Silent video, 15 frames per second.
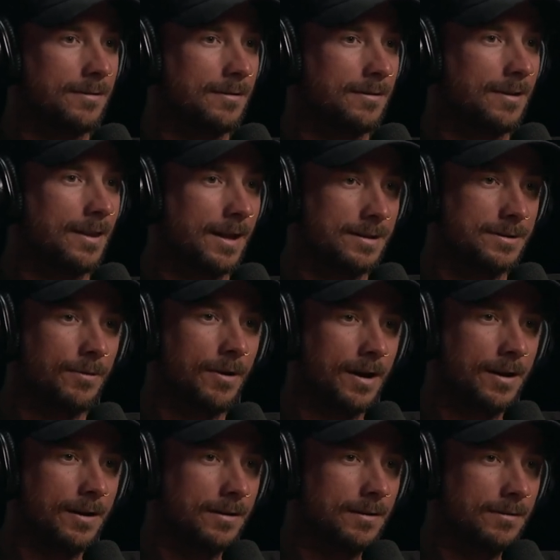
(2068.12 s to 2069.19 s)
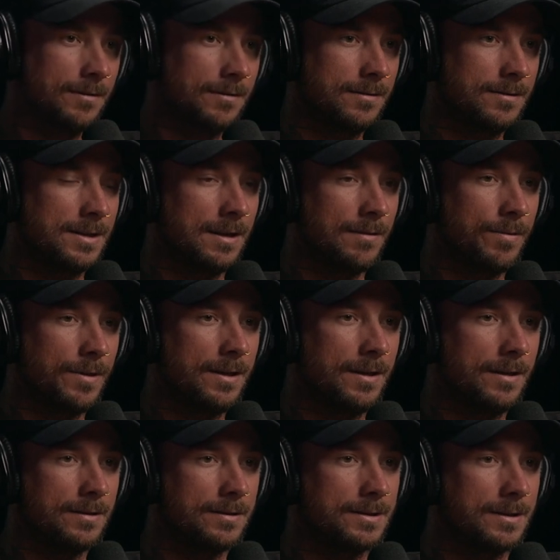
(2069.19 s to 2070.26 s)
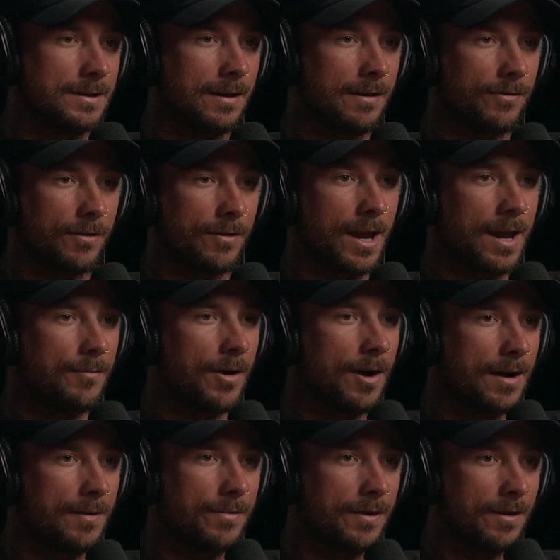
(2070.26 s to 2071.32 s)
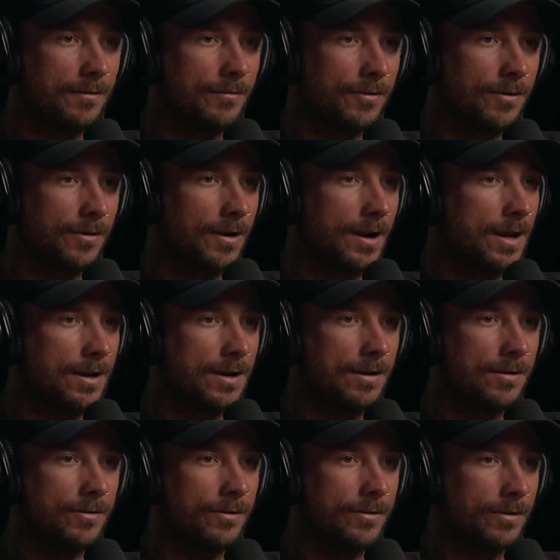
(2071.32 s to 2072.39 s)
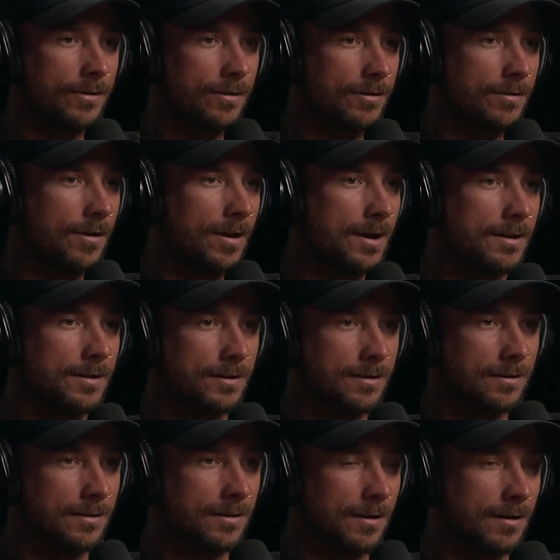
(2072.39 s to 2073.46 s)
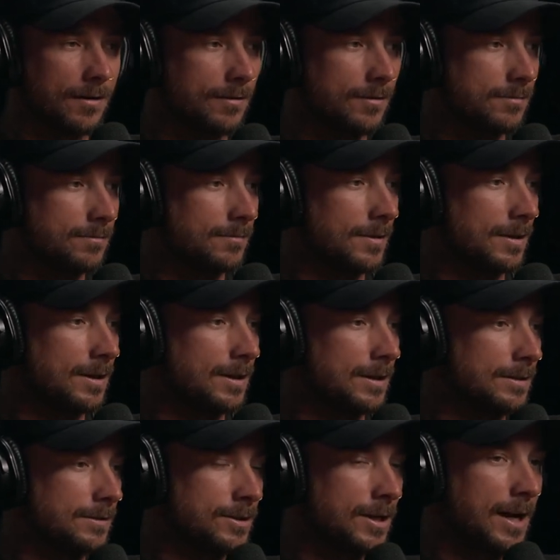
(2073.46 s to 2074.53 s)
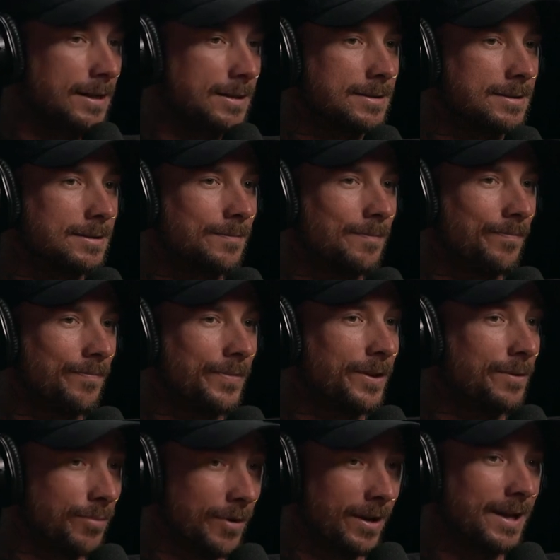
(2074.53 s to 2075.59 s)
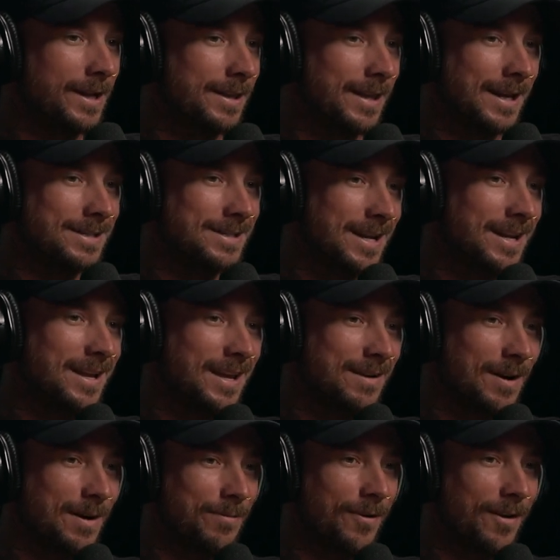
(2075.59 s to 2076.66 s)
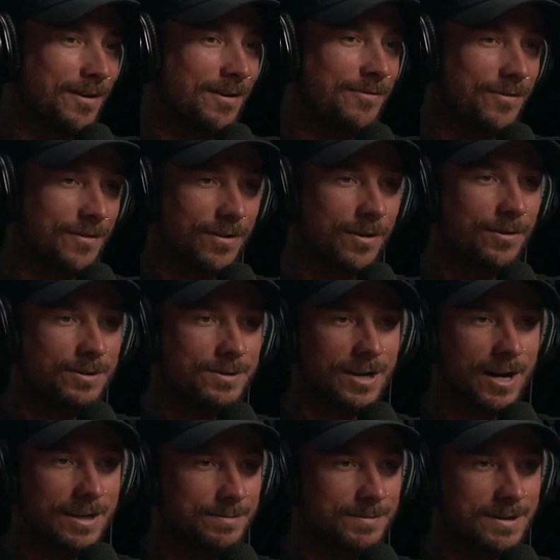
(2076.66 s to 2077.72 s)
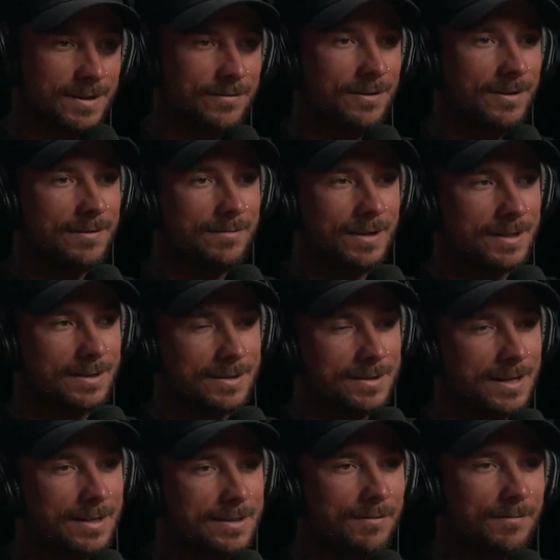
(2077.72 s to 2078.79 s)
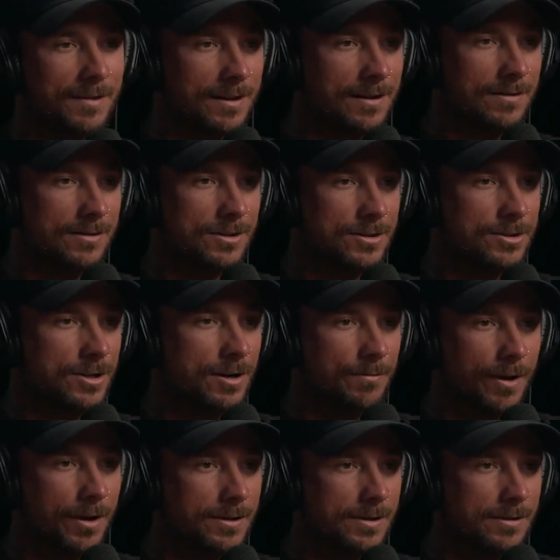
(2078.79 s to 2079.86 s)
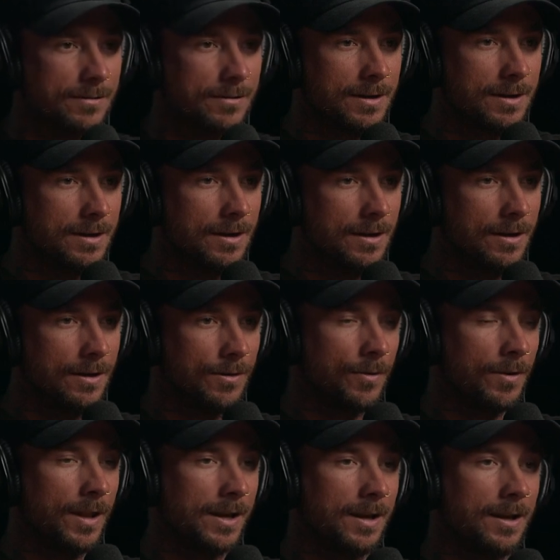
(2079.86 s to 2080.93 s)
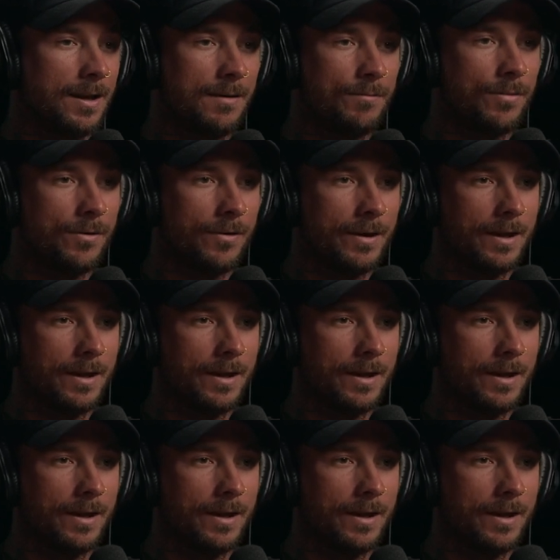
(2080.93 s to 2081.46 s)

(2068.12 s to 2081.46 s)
that's why DPs, if they're camera opping for their handheld or crane, you know, uh, shots, they'll bring in that Steadicam operator for those shots specifically because it's not something that you can just jump onto. Right. Where like a gimbal